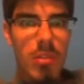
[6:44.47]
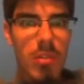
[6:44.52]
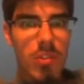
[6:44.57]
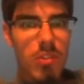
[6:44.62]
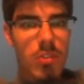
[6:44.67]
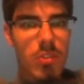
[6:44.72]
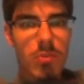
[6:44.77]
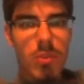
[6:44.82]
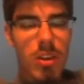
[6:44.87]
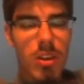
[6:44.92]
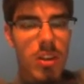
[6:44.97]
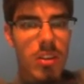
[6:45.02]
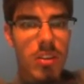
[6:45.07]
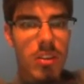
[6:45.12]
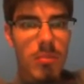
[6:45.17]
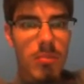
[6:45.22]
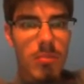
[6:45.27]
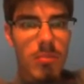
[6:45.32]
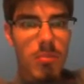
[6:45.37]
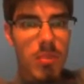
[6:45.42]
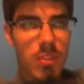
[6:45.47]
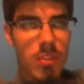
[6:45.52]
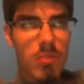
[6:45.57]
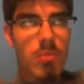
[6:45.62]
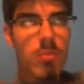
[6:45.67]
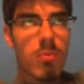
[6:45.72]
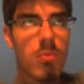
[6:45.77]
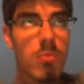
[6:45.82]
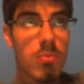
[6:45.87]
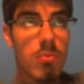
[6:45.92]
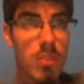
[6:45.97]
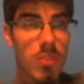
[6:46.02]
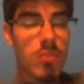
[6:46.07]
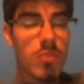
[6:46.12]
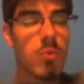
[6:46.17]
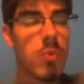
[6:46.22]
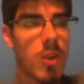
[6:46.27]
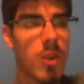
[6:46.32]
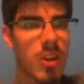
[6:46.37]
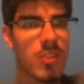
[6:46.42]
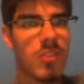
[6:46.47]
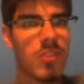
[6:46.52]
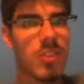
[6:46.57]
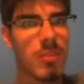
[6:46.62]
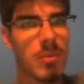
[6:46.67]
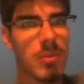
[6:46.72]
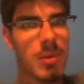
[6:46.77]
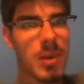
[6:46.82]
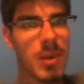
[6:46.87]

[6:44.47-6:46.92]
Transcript: brisk walks in the